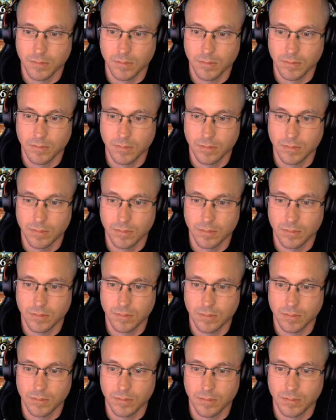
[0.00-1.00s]

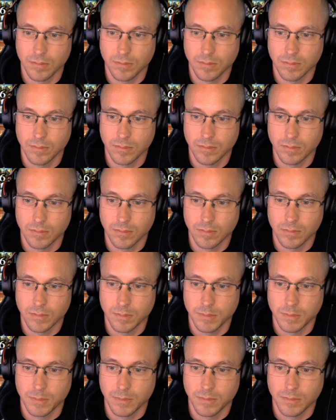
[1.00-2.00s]

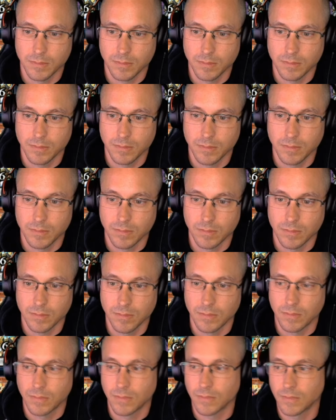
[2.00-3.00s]

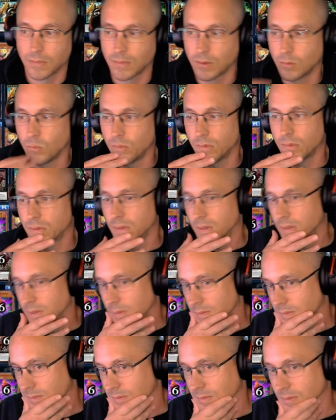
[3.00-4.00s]

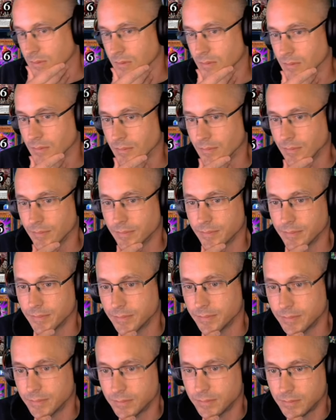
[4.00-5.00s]

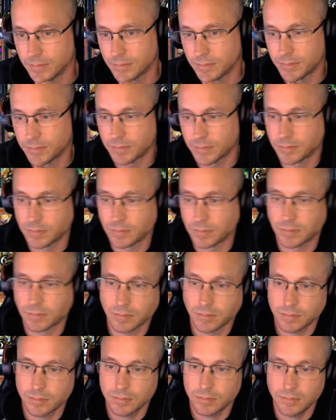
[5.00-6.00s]

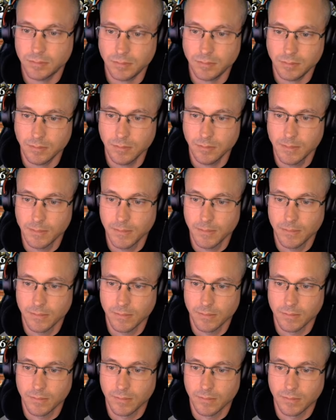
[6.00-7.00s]

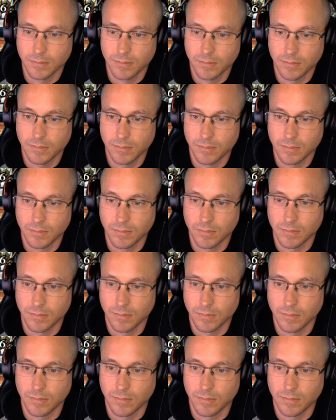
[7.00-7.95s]
[no speech]